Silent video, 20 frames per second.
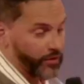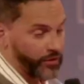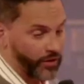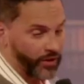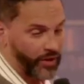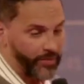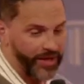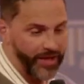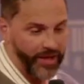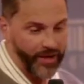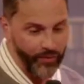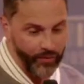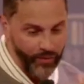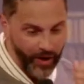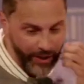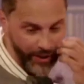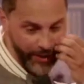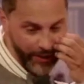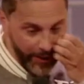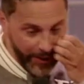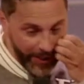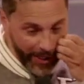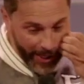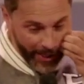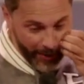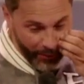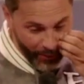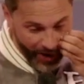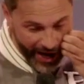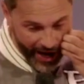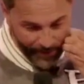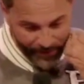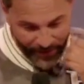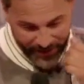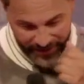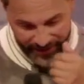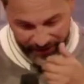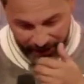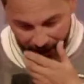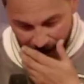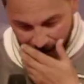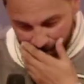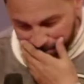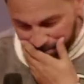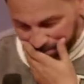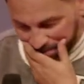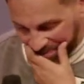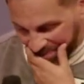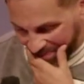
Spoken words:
So let me get ready to kind of wrap this up.